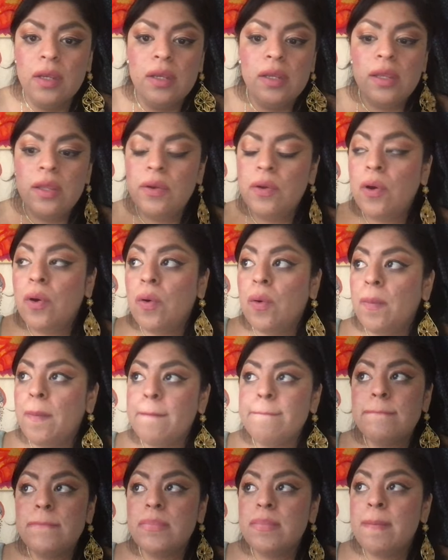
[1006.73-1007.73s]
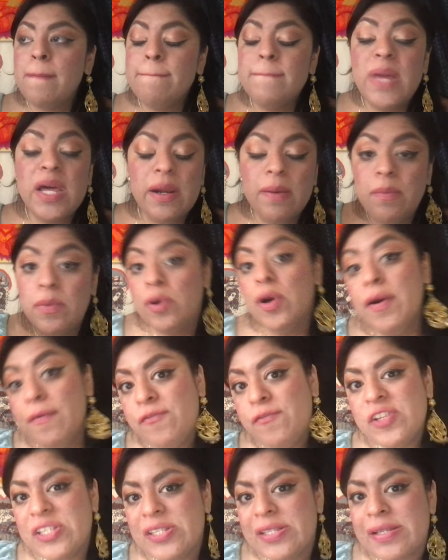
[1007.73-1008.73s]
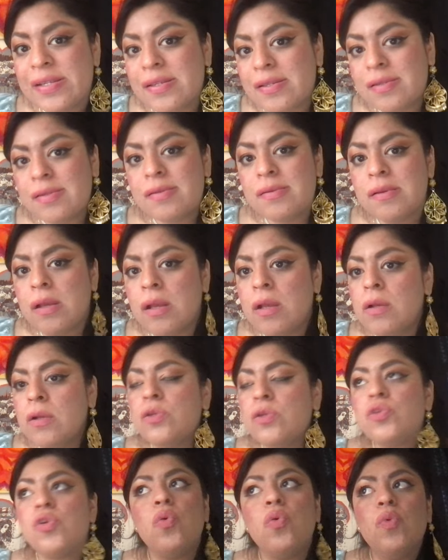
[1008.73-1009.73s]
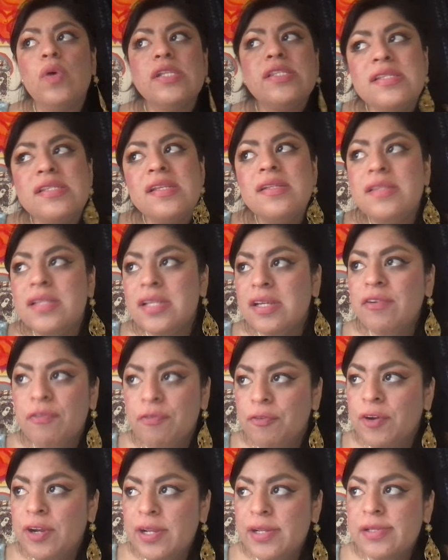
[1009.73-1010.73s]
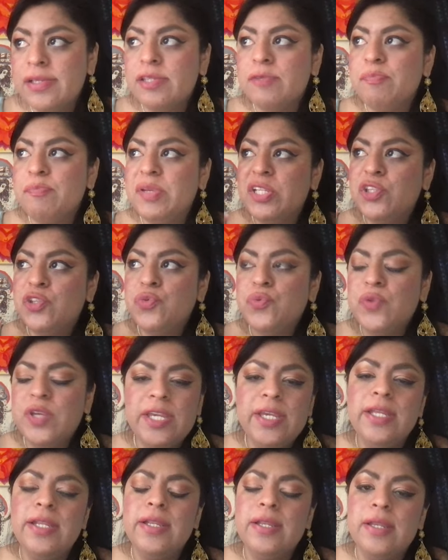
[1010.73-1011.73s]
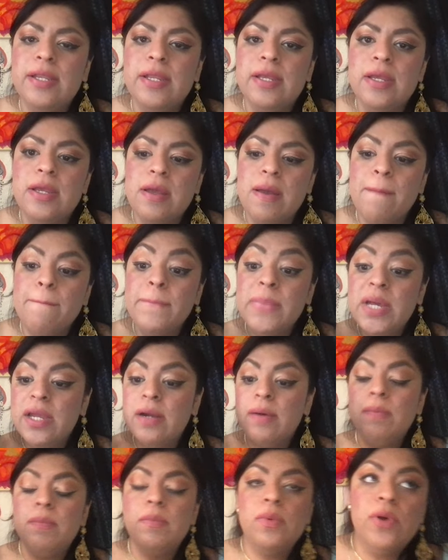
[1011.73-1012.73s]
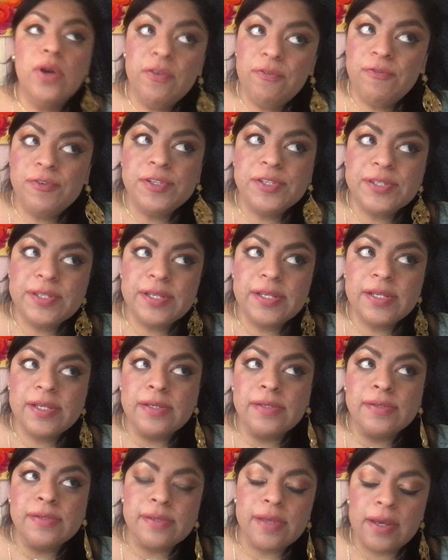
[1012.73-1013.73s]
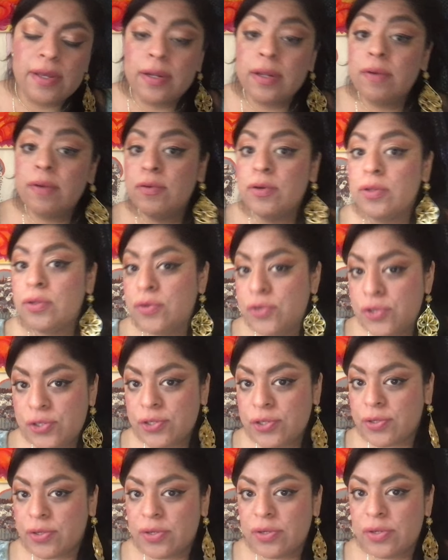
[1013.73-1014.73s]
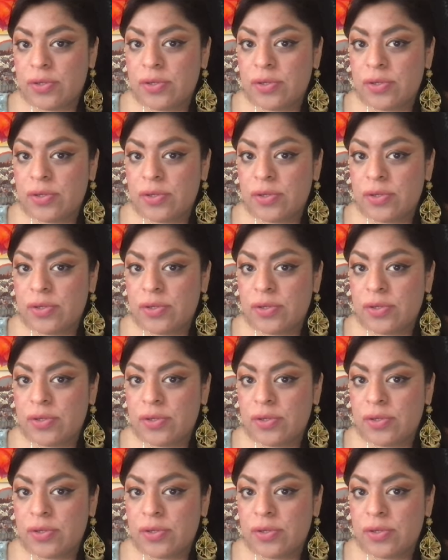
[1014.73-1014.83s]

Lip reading: you know, metamorphosis. So what's the difference between metamorphosis and evolution?